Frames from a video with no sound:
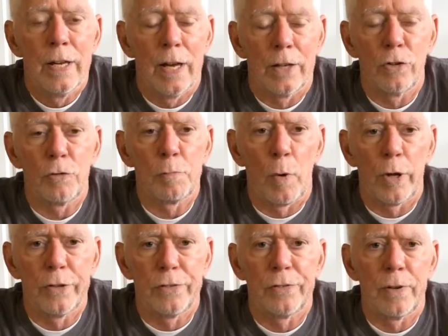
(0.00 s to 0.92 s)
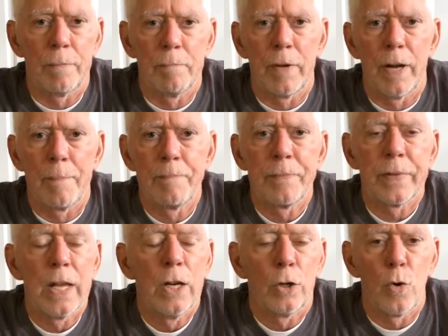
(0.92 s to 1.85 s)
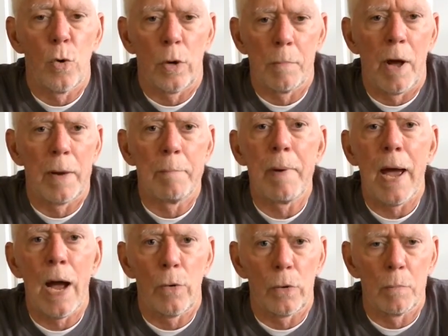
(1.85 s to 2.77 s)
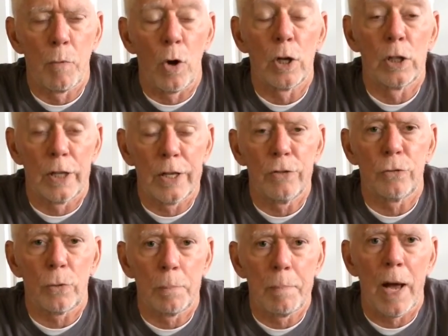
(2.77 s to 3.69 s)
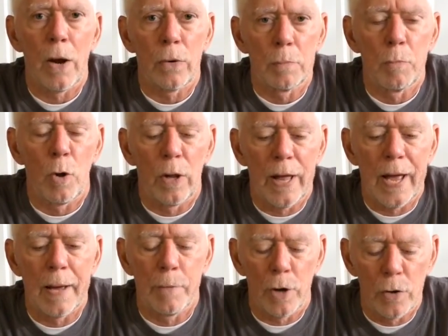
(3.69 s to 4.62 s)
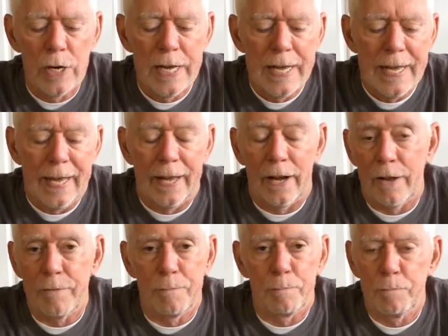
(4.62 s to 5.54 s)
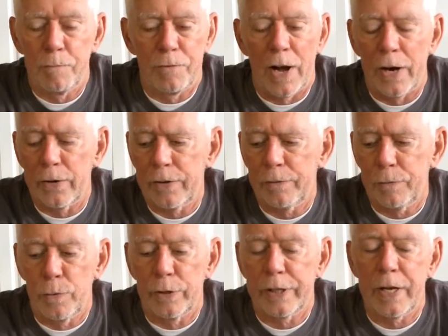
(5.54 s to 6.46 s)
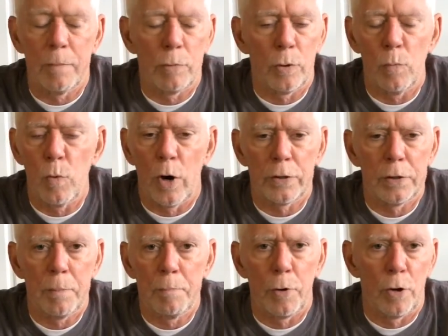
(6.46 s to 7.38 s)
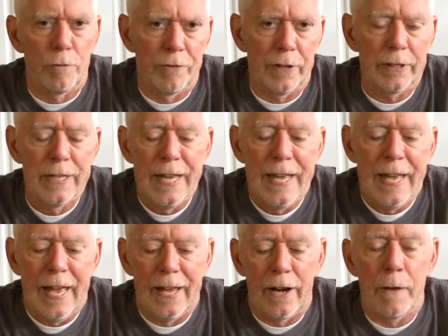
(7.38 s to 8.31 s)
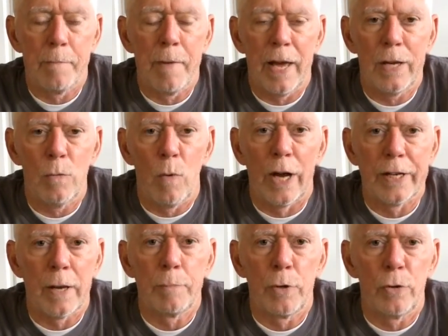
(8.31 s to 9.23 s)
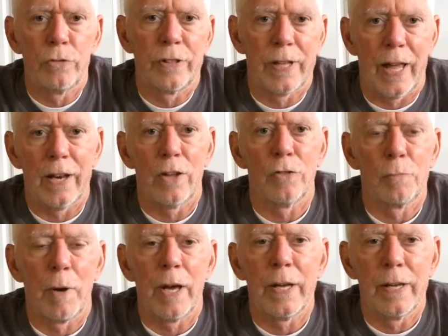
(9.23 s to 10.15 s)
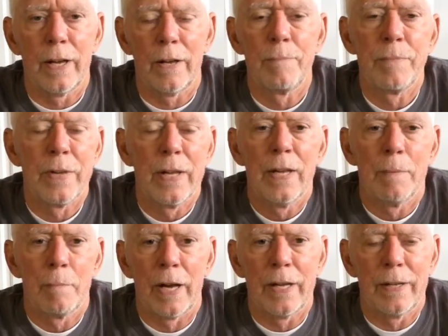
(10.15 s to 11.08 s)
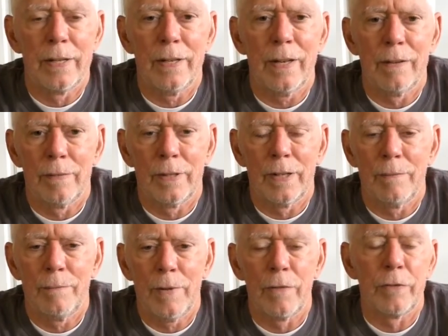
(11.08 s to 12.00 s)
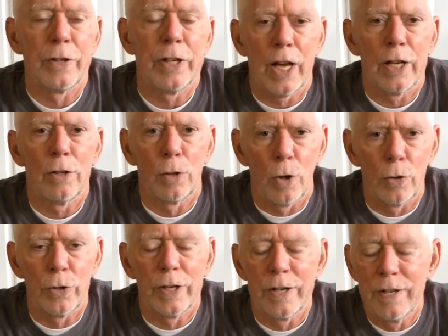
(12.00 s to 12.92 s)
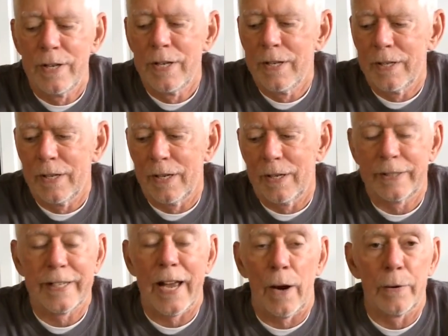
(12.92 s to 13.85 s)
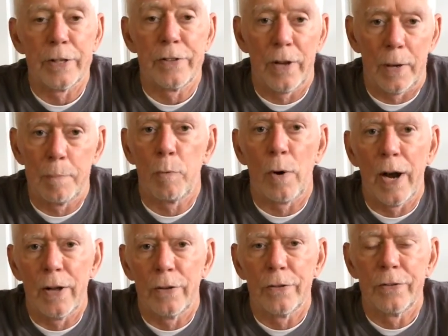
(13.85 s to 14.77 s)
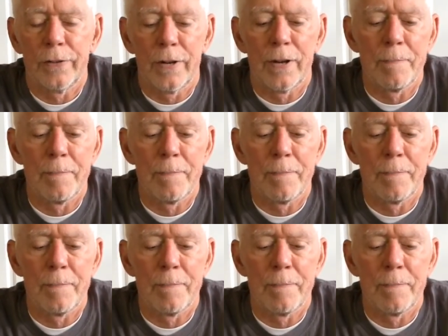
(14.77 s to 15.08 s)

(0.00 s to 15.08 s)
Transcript: I just bought some Corbon Powerball, Glazer Powerball ammo, and I fired it through the Kimber. It worked perfect, and I may wind up using that as my my everyday loaded carry type rounds,